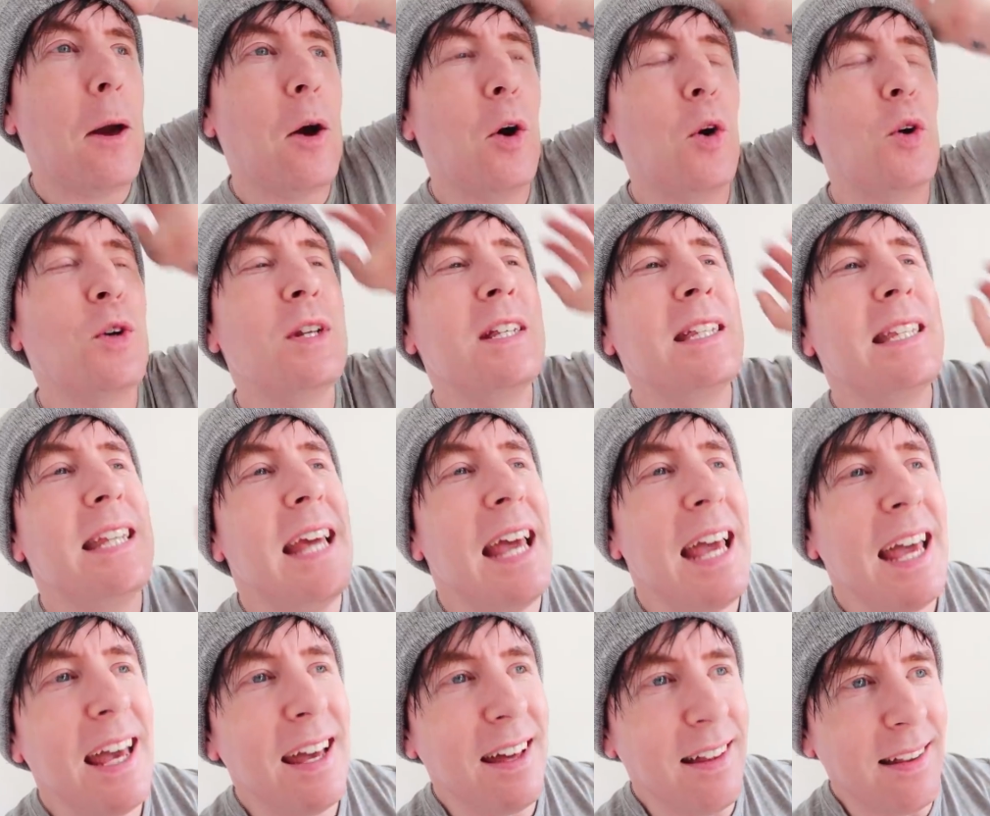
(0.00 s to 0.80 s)

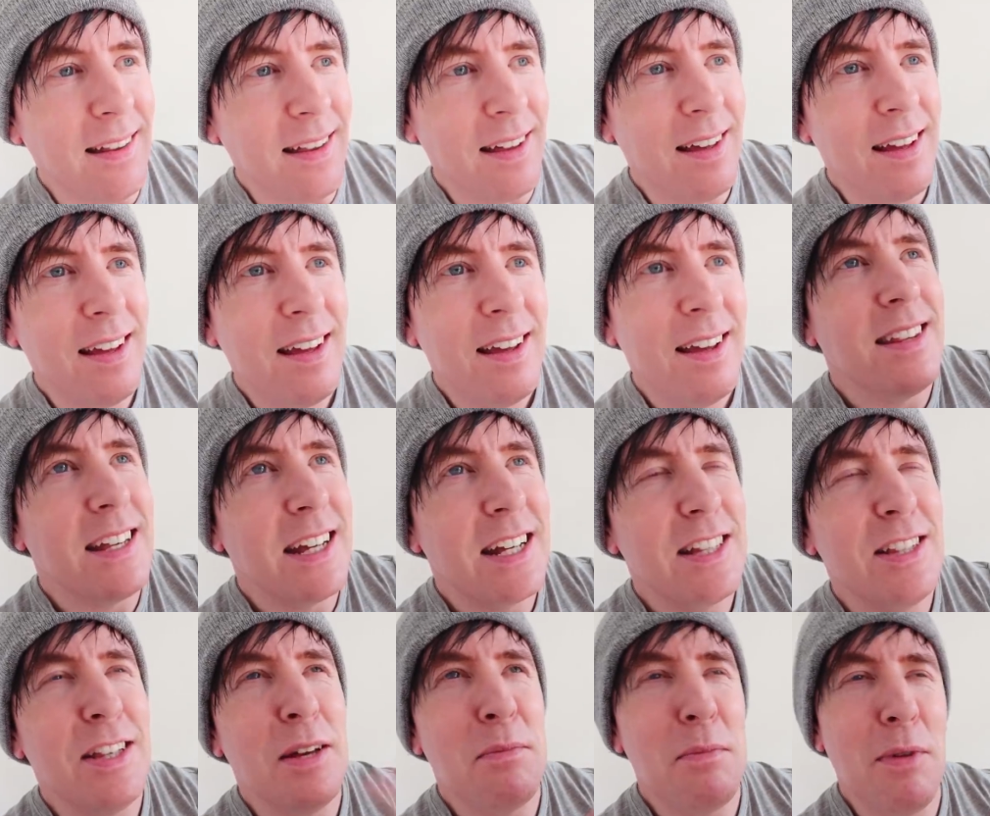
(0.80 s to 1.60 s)
Until
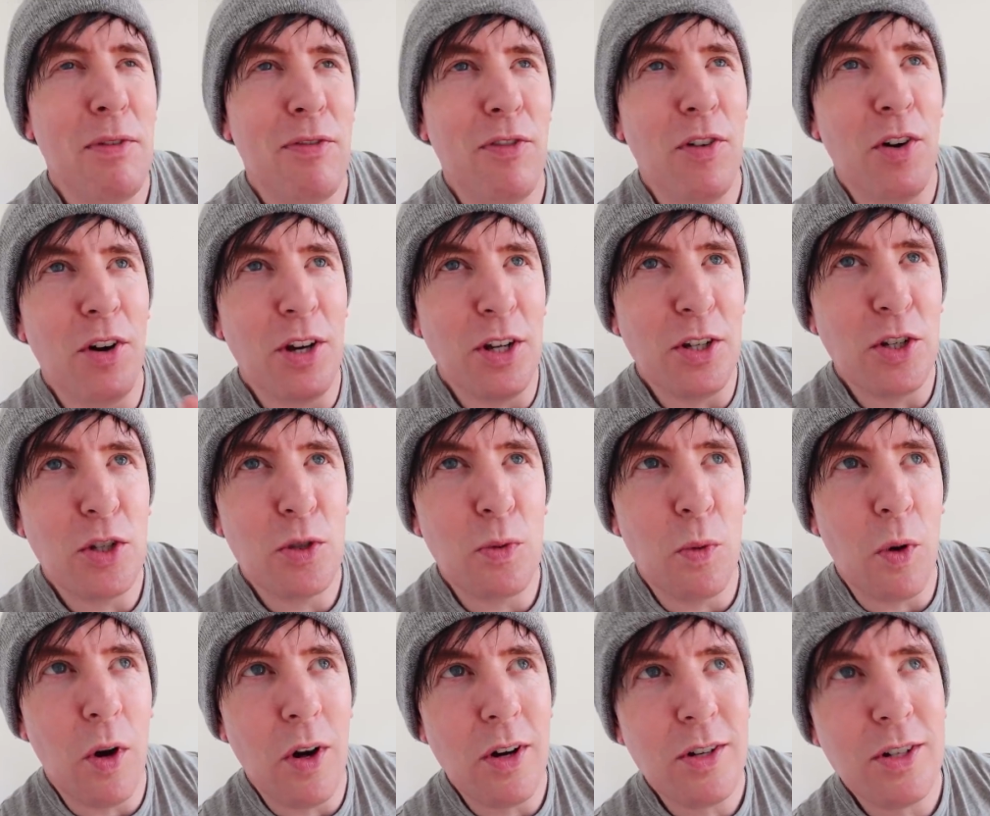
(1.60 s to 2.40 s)
the clip before you
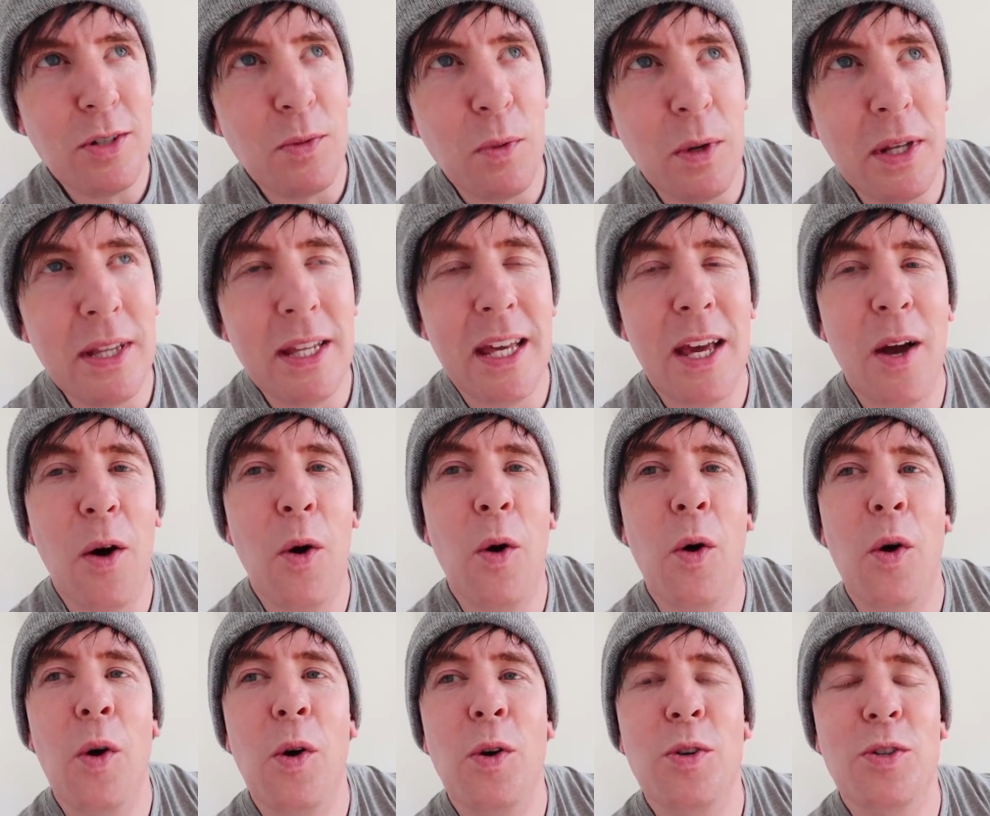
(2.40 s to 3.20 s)
just watched when they
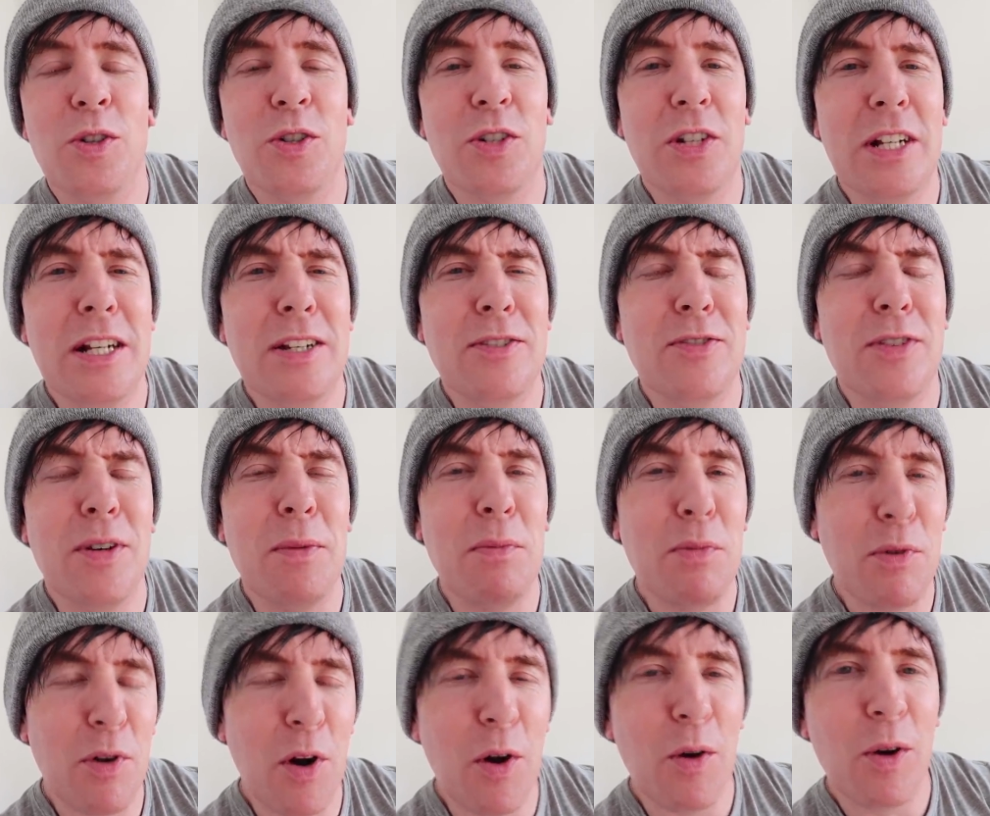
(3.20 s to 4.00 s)
all just
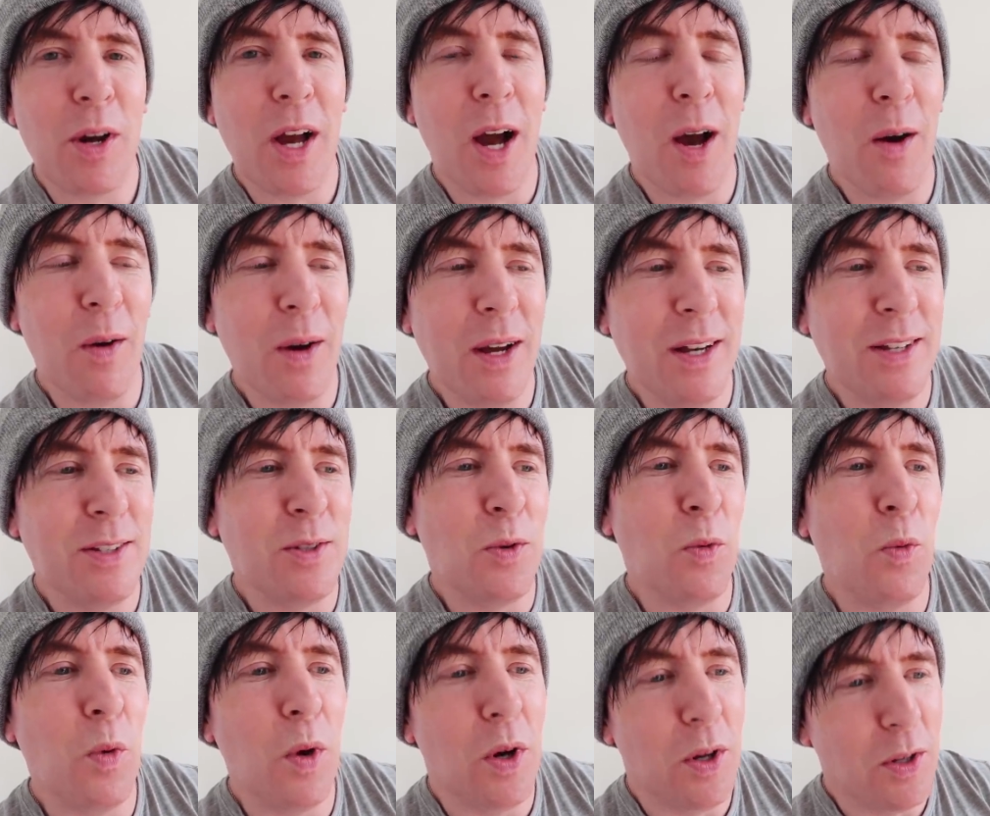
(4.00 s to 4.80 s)
literally broke out
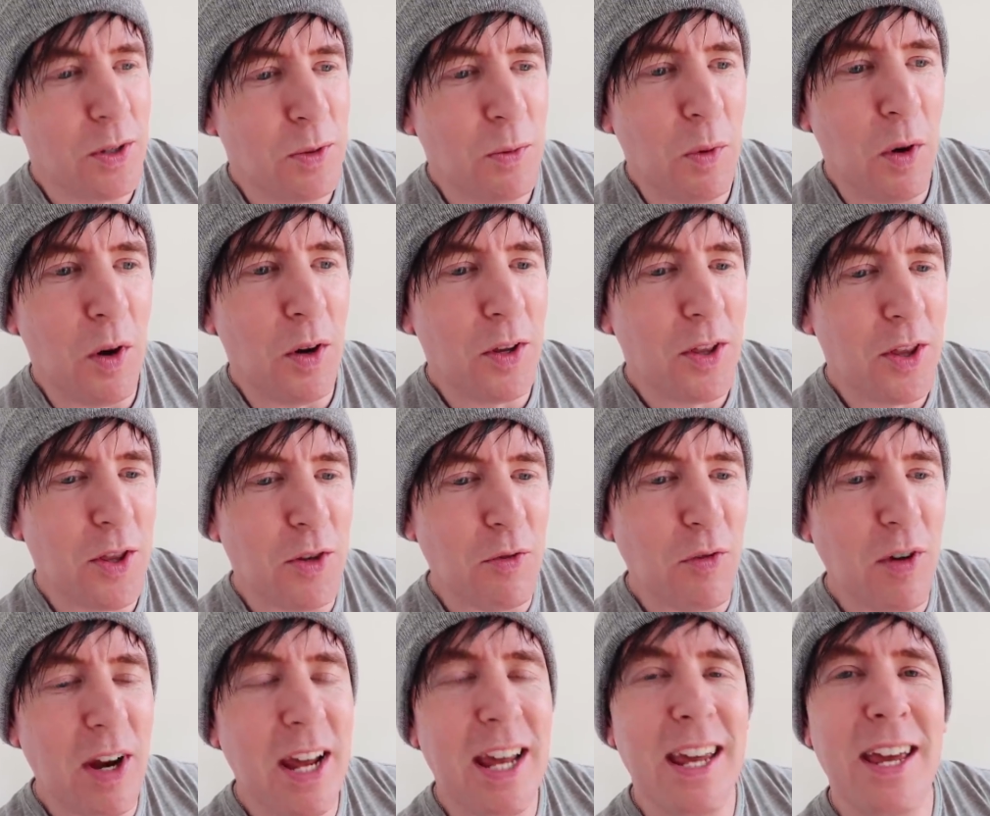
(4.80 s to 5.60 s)
into World War
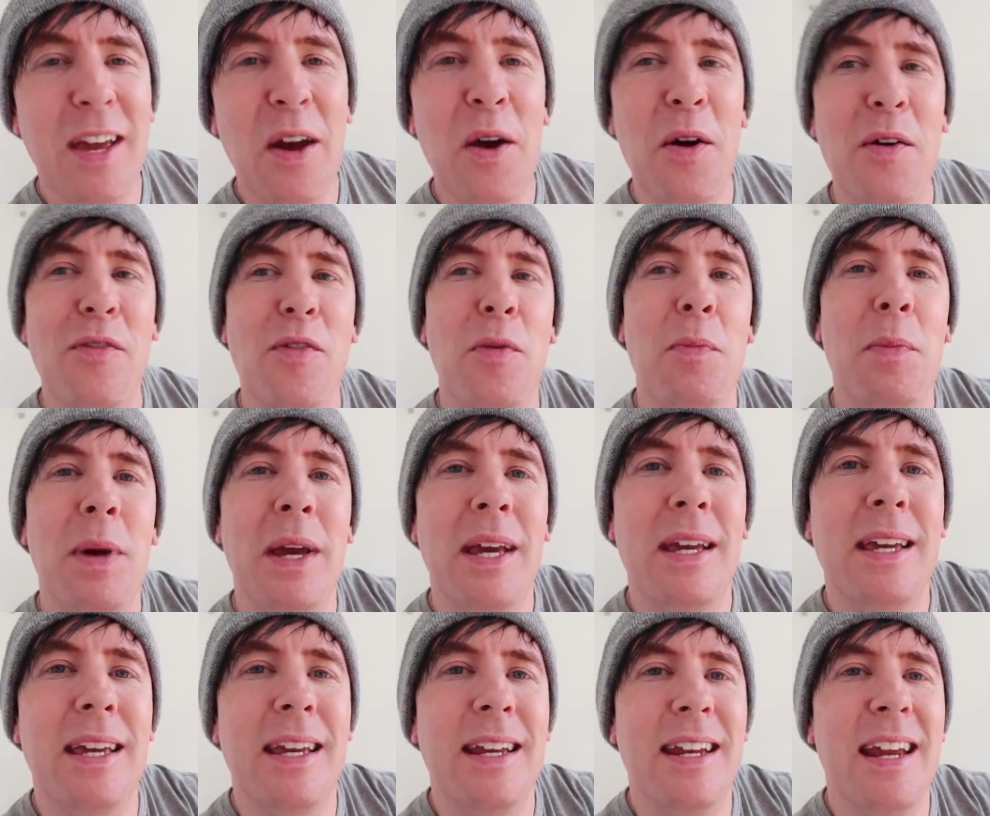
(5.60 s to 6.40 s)
Three over
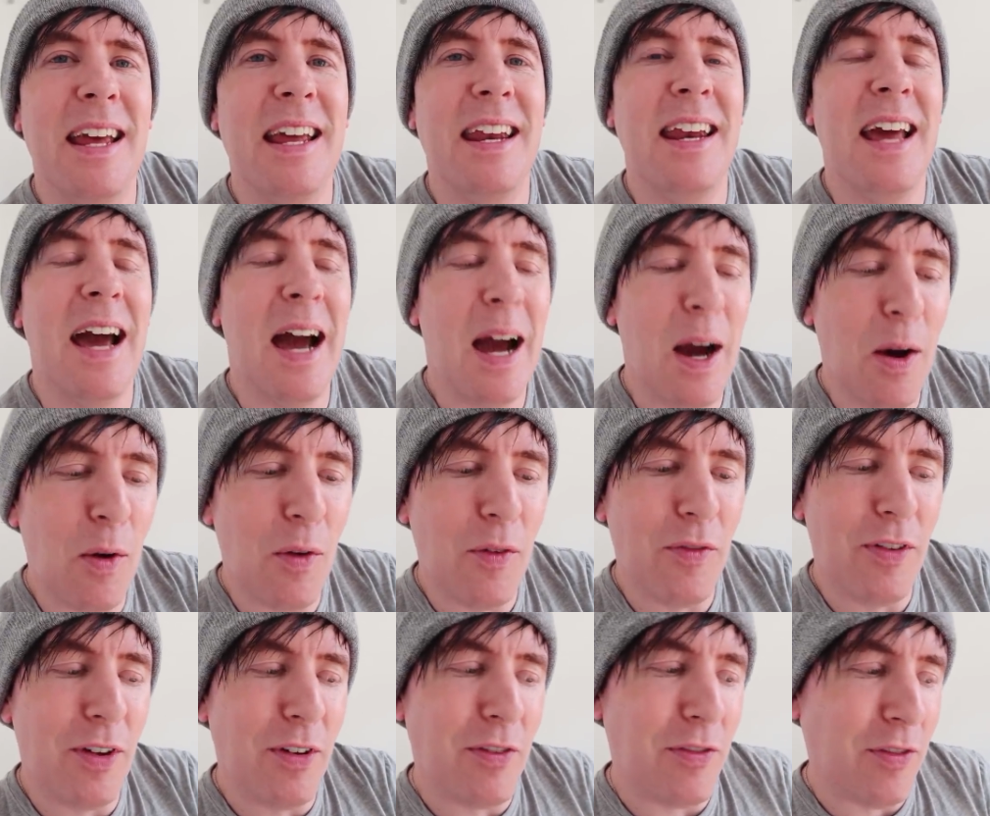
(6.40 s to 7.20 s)
picking an
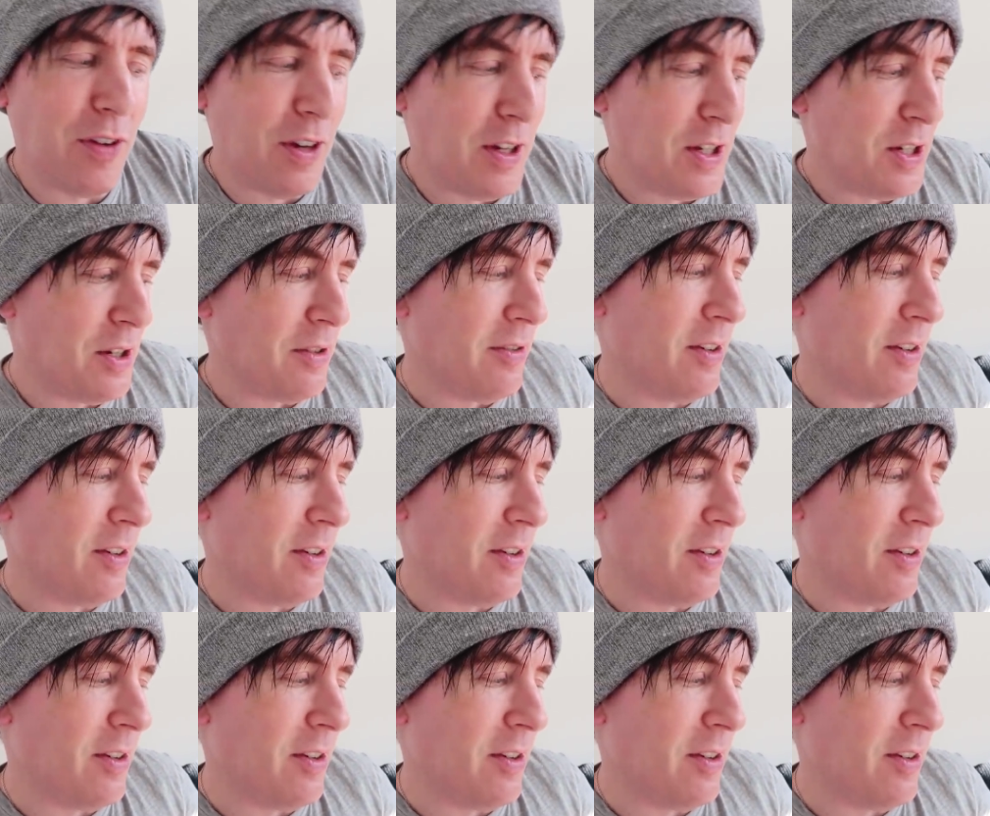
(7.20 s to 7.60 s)
outfit for each